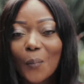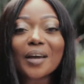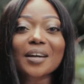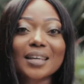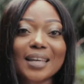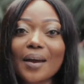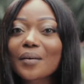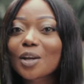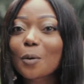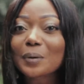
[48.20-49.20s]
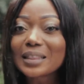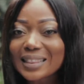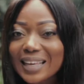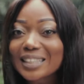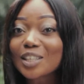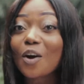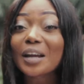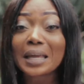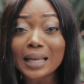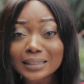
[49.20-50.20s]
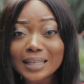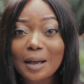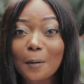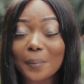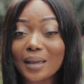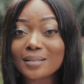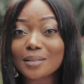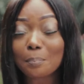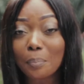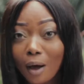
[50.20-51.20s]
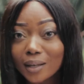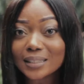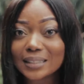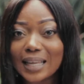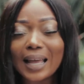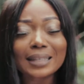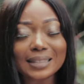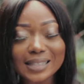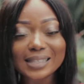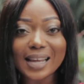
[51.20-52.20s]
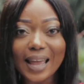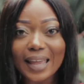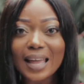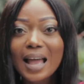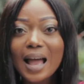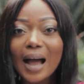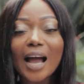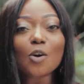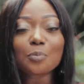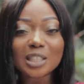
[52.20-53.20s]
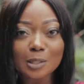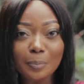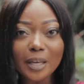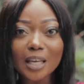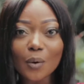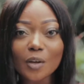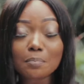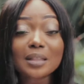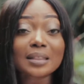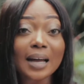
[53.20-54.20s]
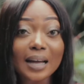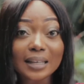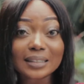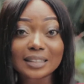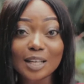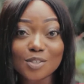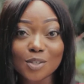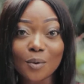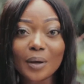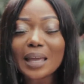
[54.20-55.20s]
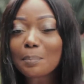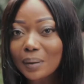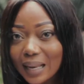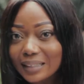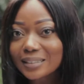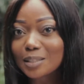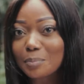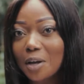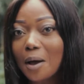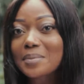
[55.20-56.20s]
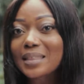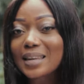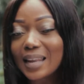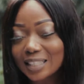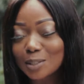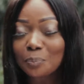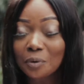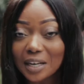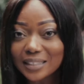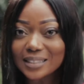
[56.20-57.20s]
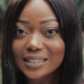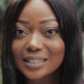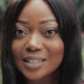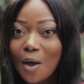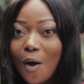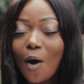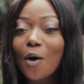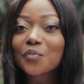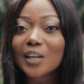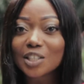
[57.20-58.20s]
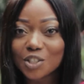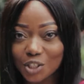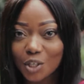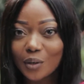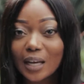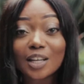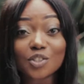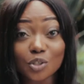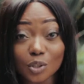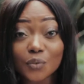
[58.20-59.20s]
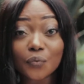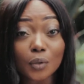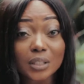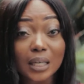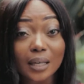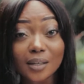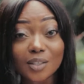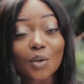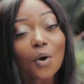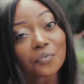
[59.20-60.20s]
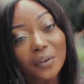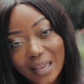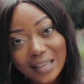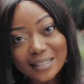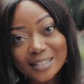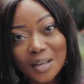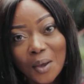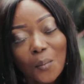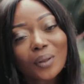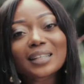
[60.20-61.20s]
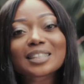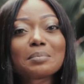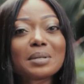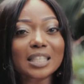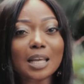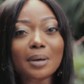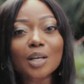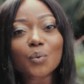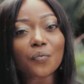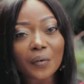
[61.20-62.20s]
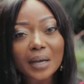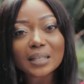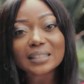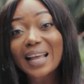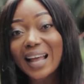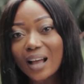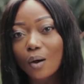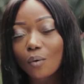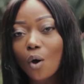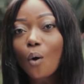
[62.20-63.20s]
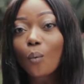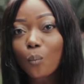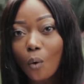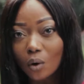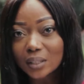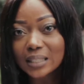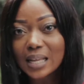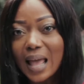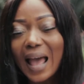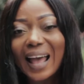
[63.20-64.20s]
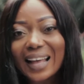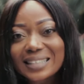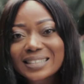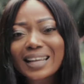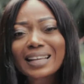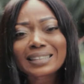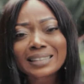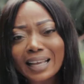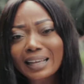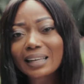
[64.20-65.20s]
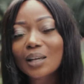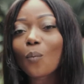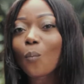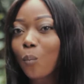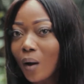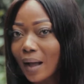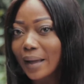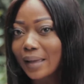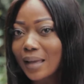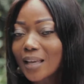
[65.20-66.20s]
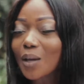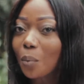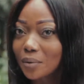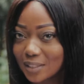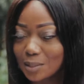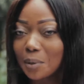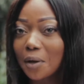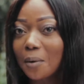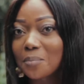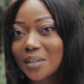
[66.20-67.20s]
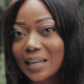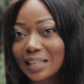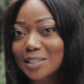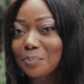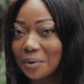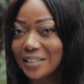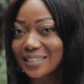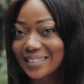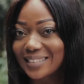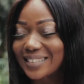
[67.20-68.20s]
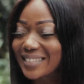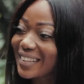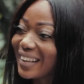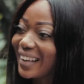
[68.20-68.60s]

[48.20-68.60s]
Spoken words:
We are gearing up and things are heating up in the polity. And today, I'll be speaking with Mathias Tsado. He plans to become the next president of Nigeria at just 40 years of age. Well, let's him as we find out how, what, and exactly why he wants to become the next president.